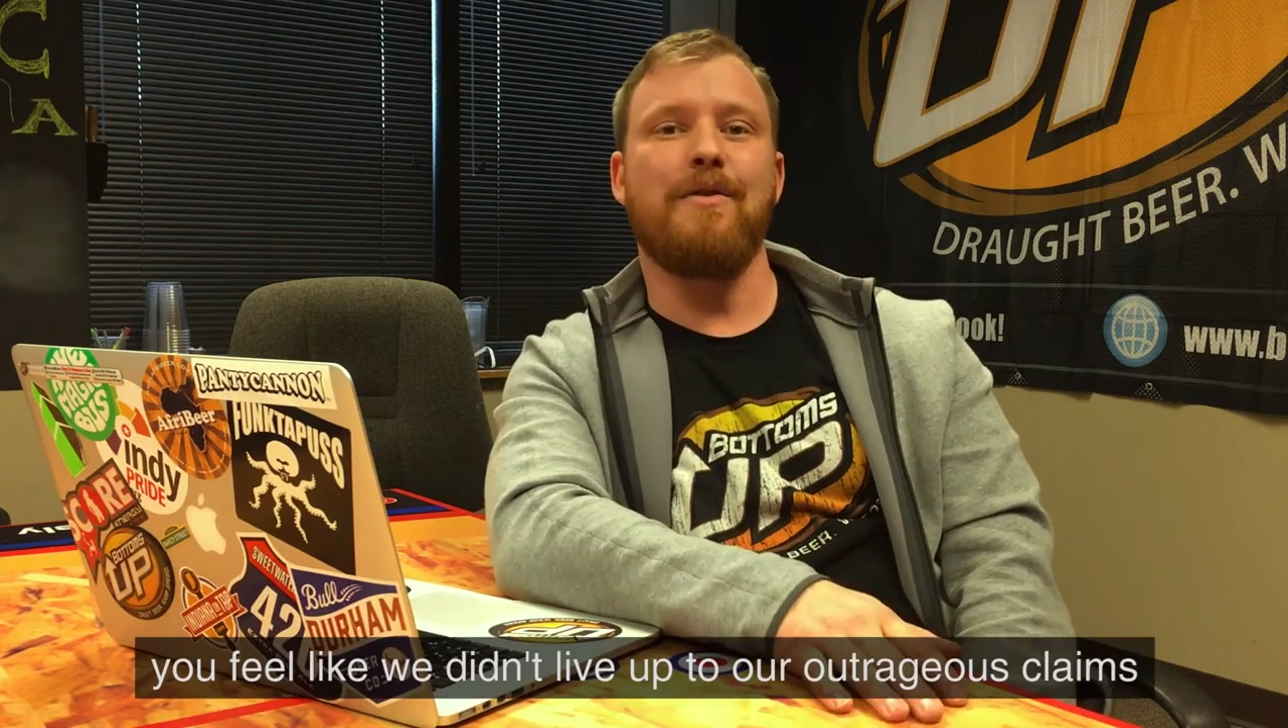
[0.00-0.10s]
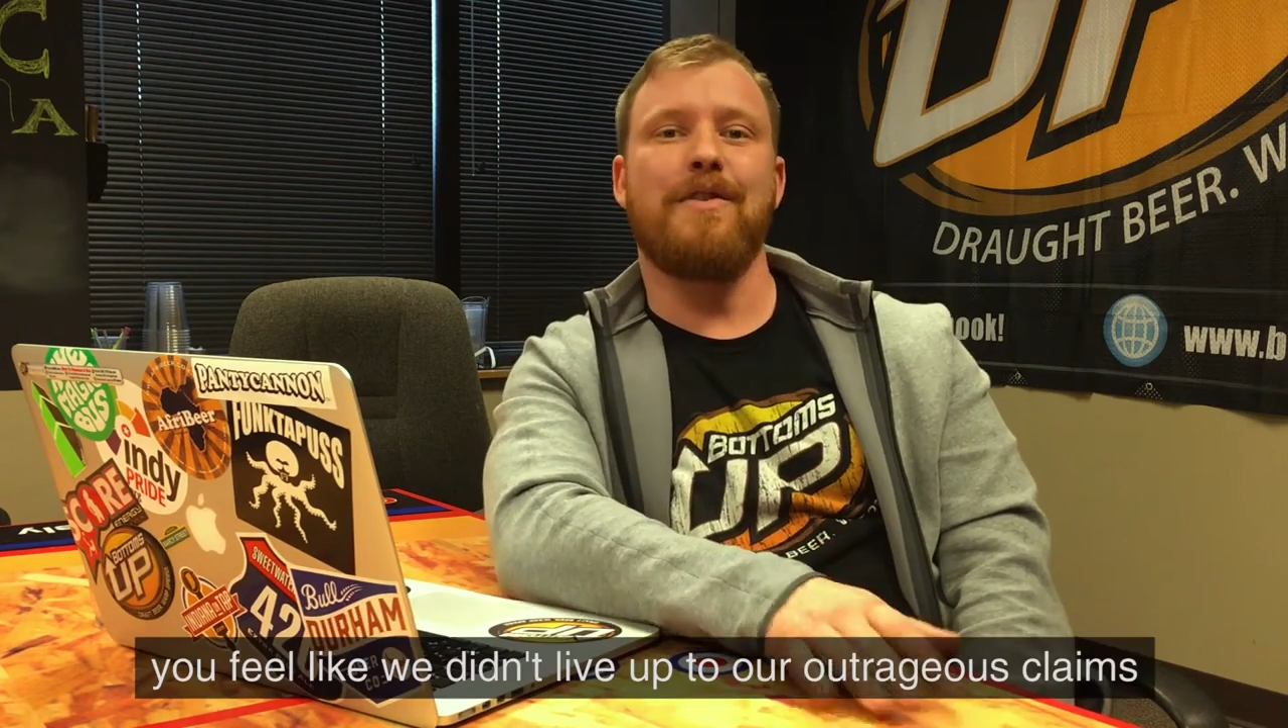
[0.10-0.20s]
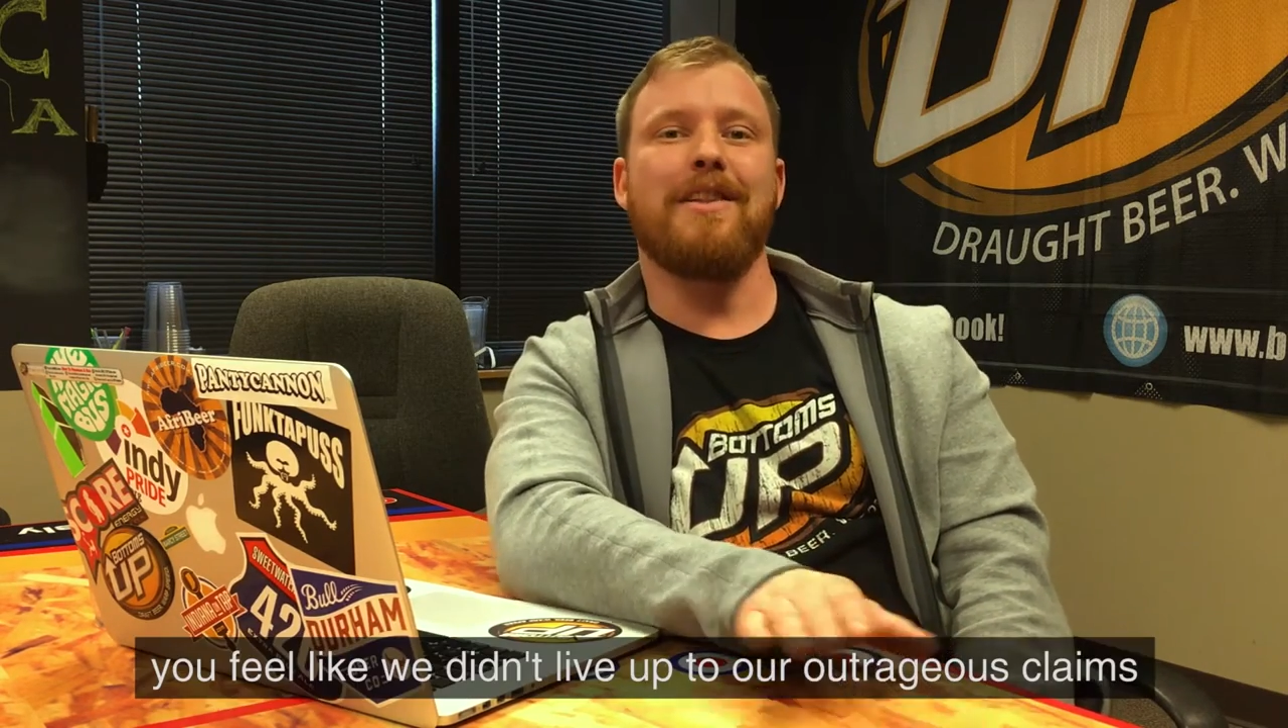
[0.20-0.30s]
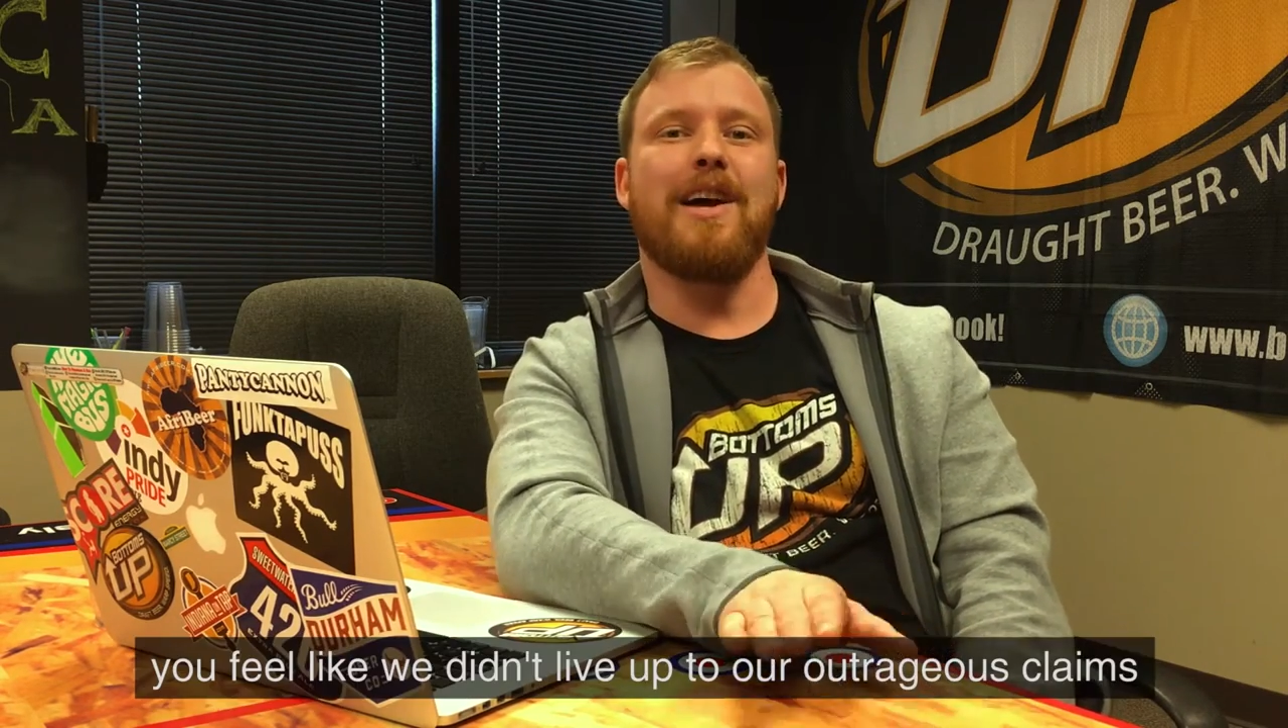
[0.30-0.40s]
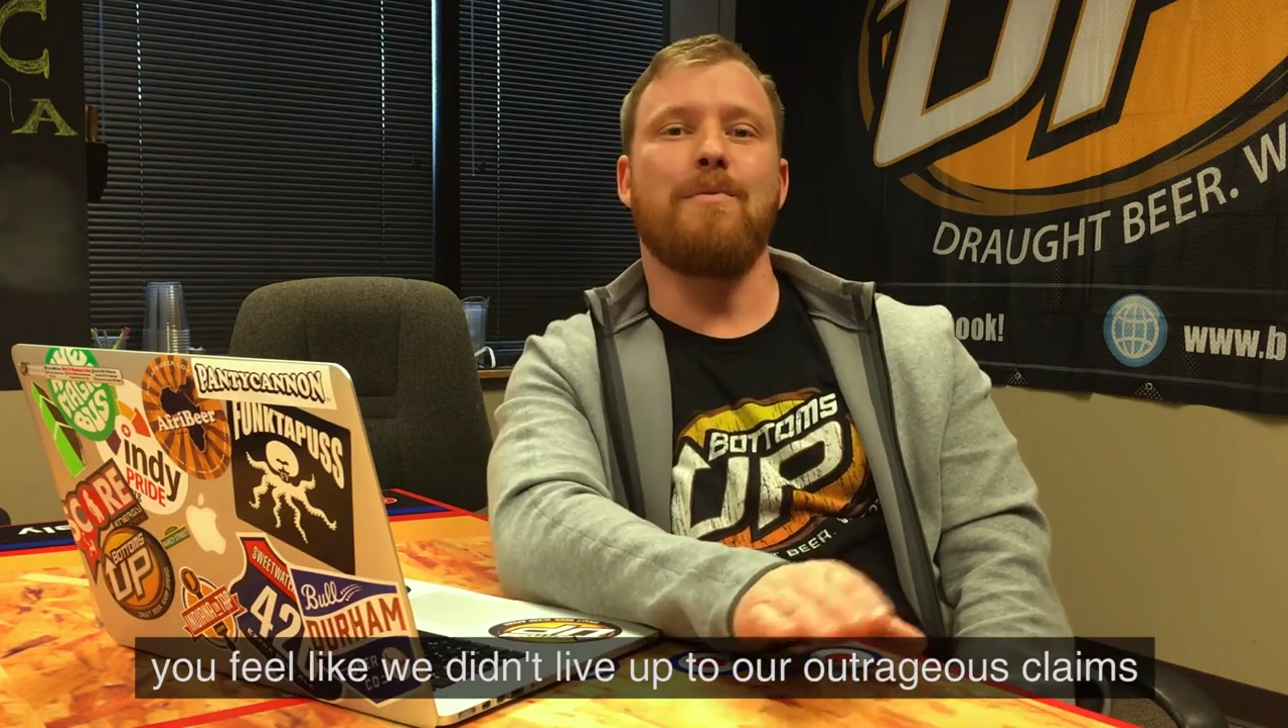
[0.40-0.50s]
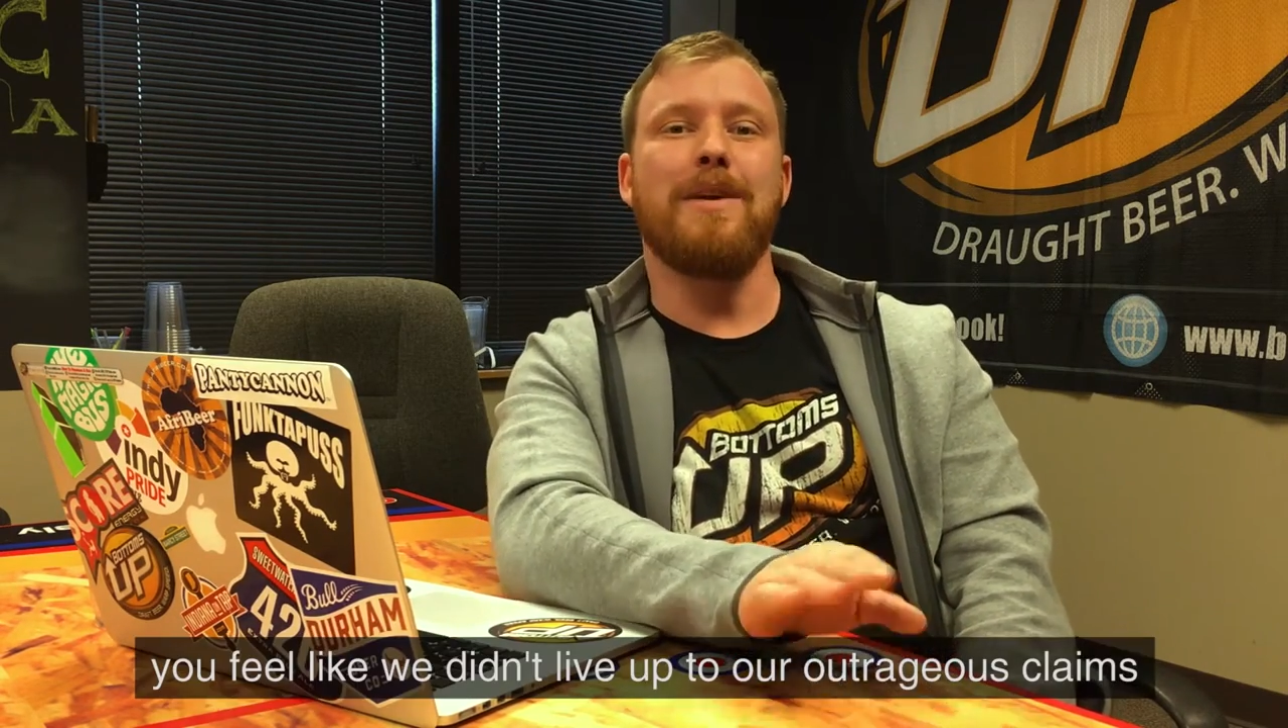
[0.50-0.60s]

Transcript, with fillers: you feel like